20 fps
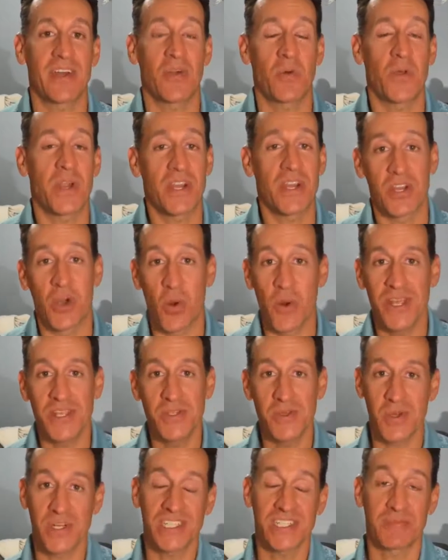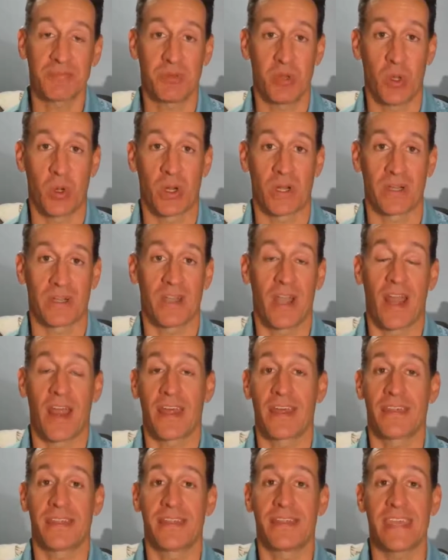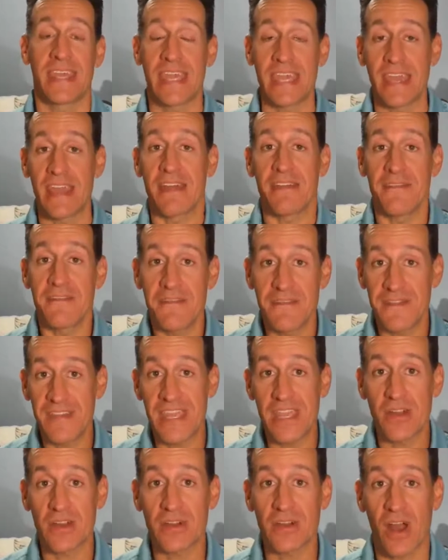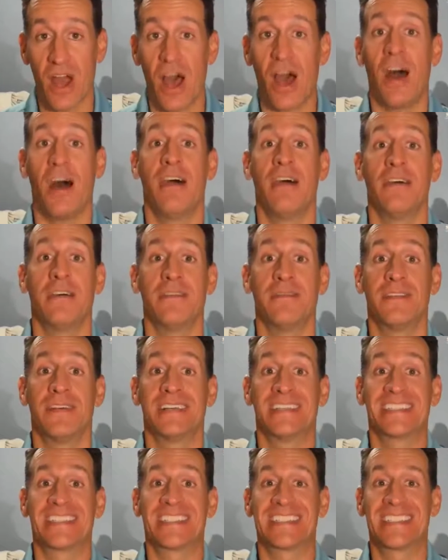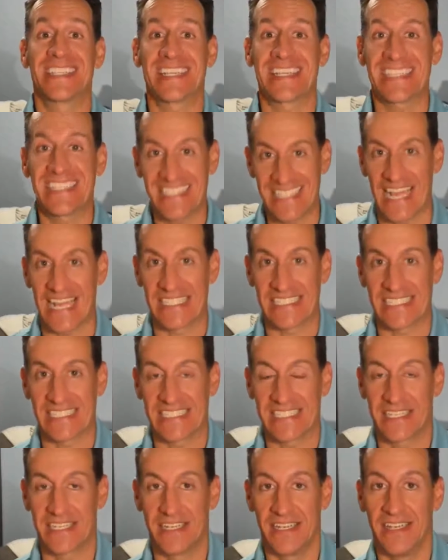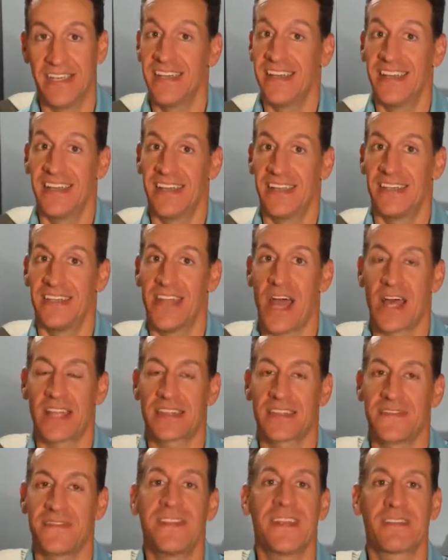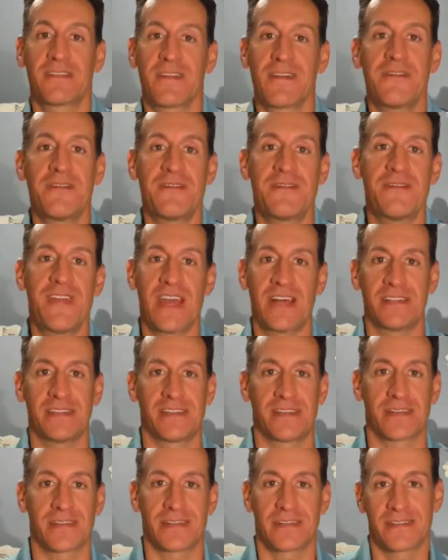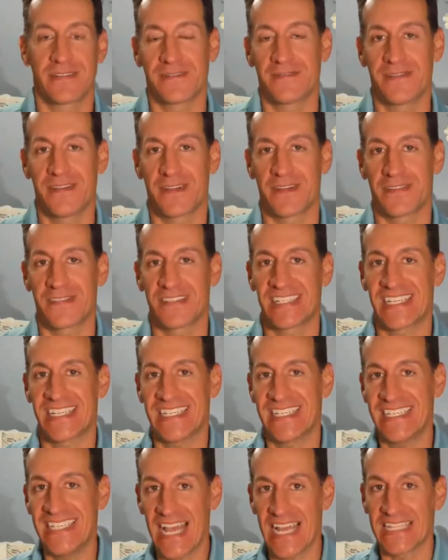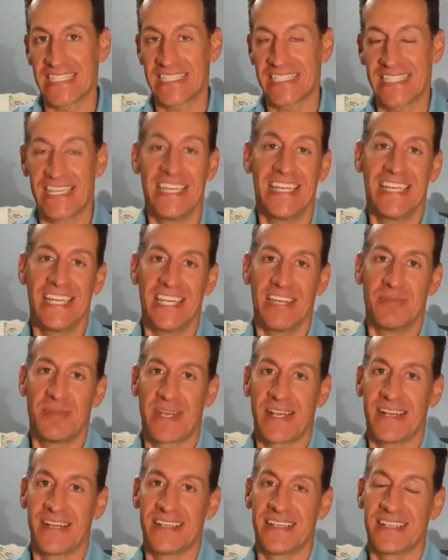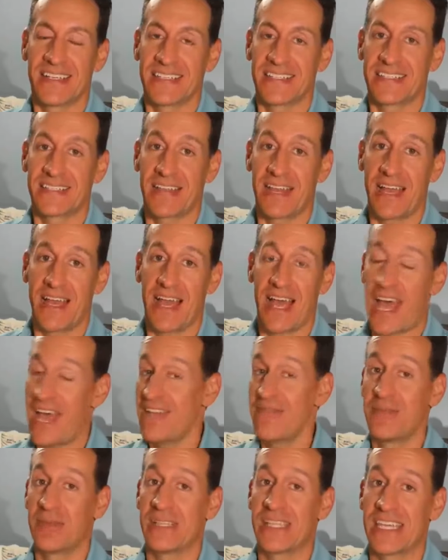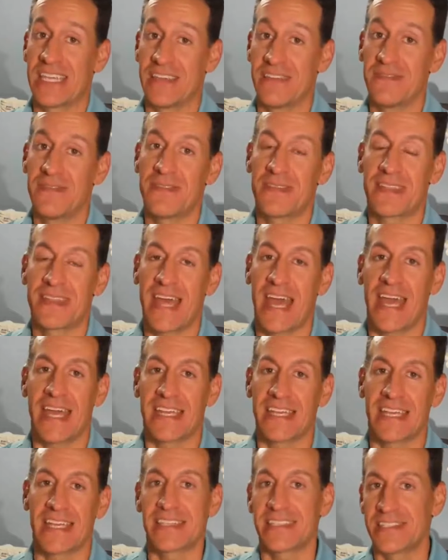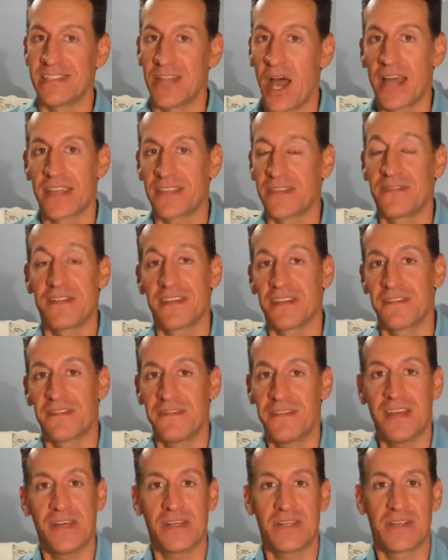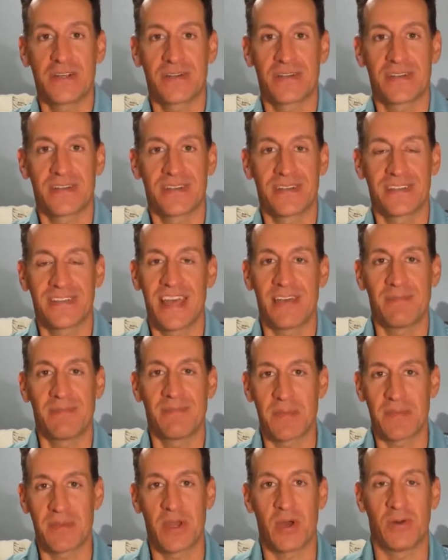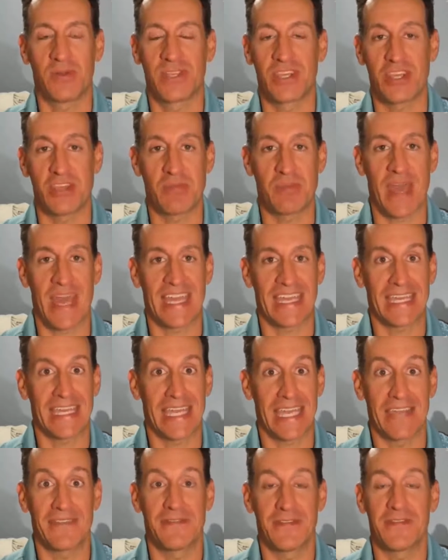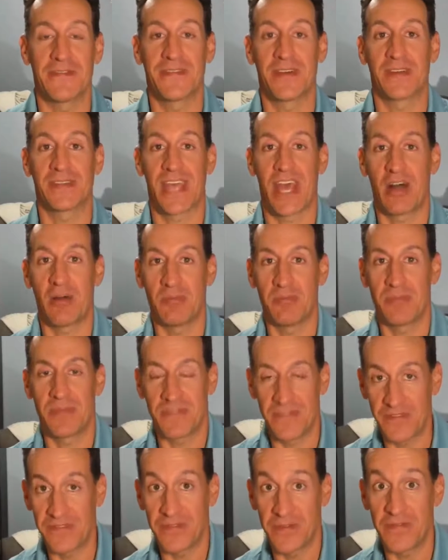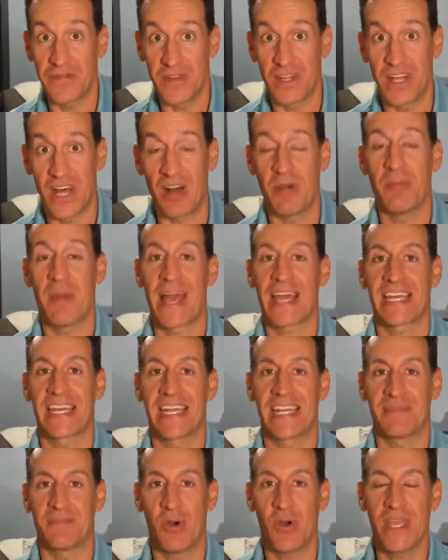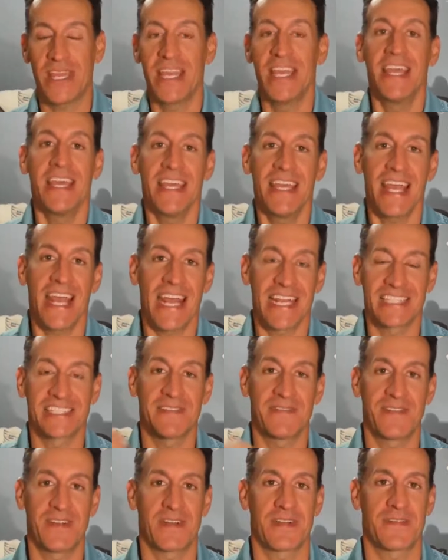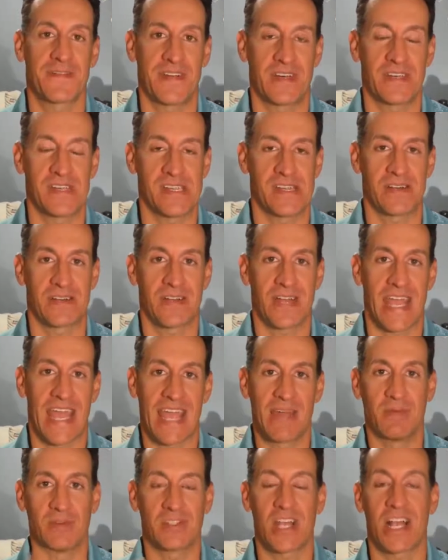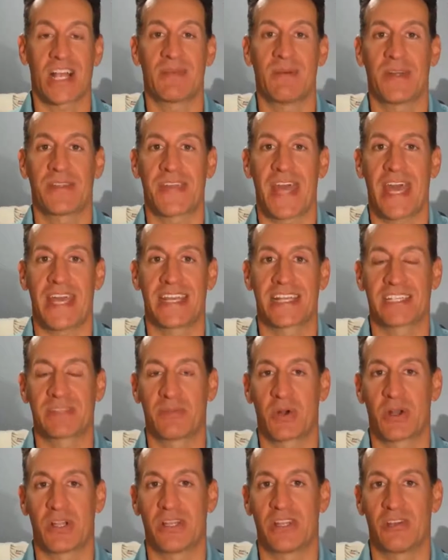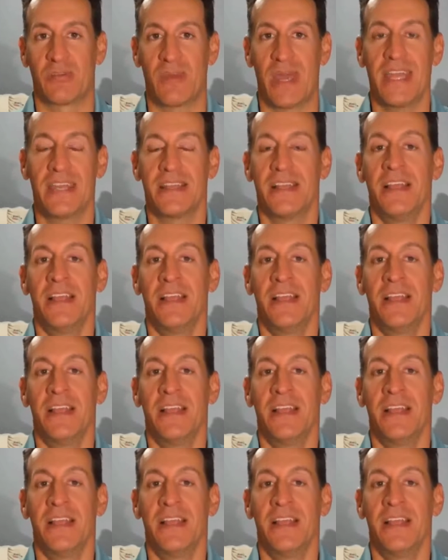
we are going to explore the fear of success, not the fear of failure, the fear of success, because I believe that it's not the fear of failure that might be holding you back if you felt held if you feel held back at any point. It's the fear of failure, and we'll talk about that and explore a little bit